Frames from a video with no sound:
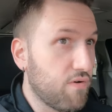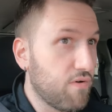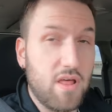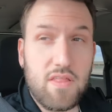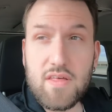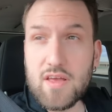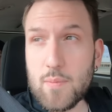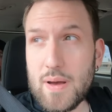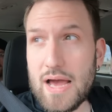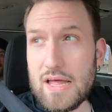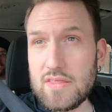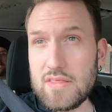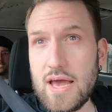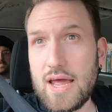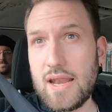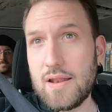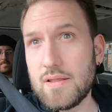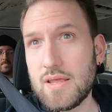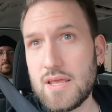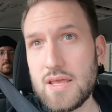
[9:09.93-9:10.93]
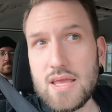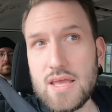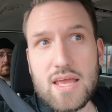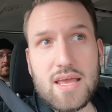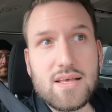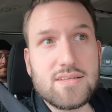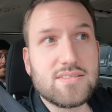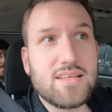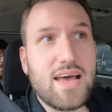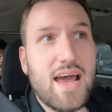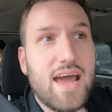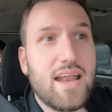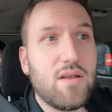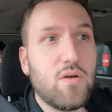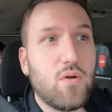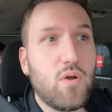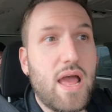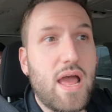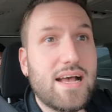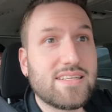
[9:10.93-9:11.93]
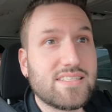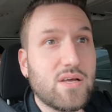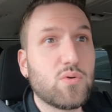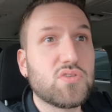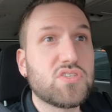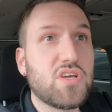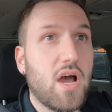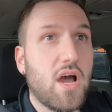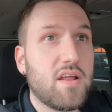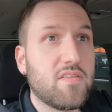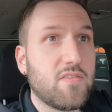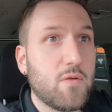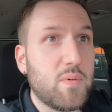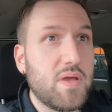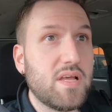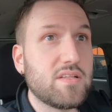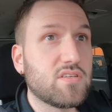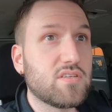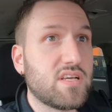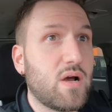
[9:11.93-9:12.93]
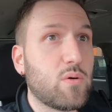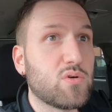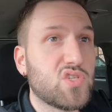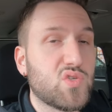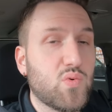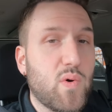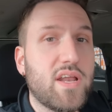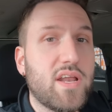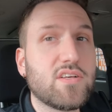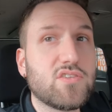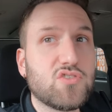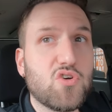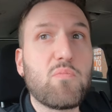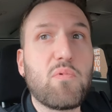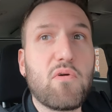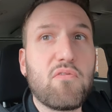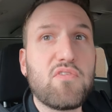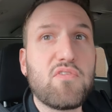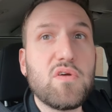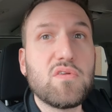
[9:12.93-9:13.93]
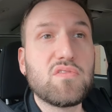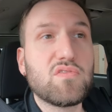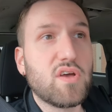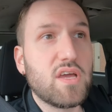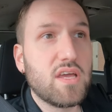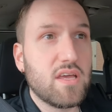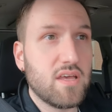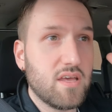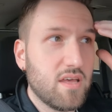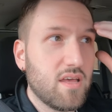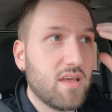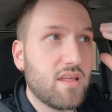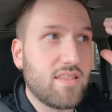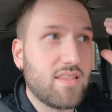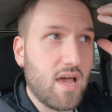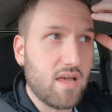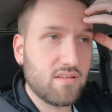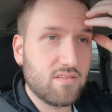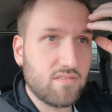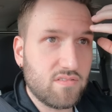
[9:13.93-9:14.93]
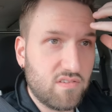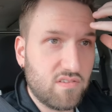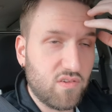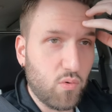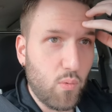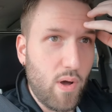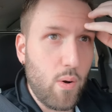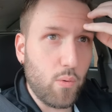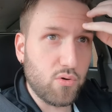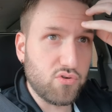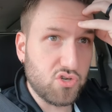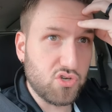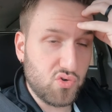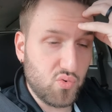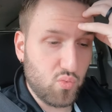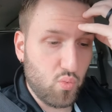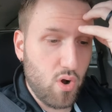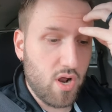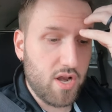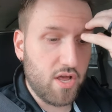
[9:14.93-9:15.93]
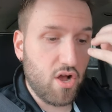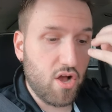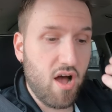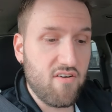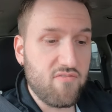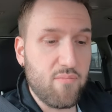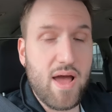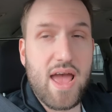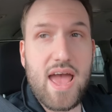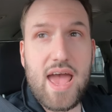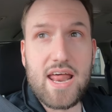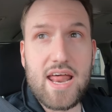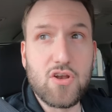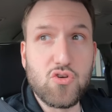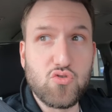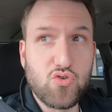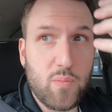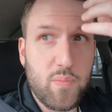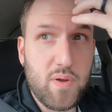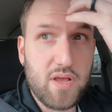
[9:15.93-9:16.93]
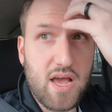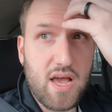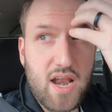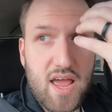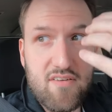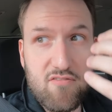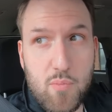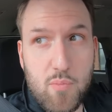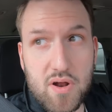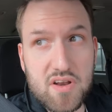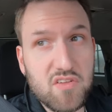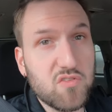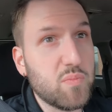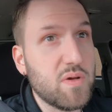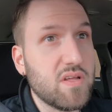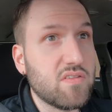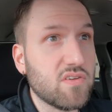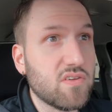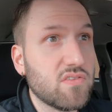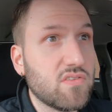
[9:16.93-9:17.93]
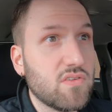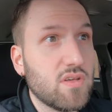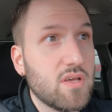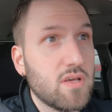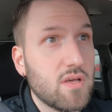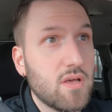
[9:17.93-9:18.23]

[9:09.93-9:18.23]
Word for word: Funny thing about that is that as I was cutting the pizzas, I was sweating so profusely that sweat was just running off my head and dripping on everybody's pizzas.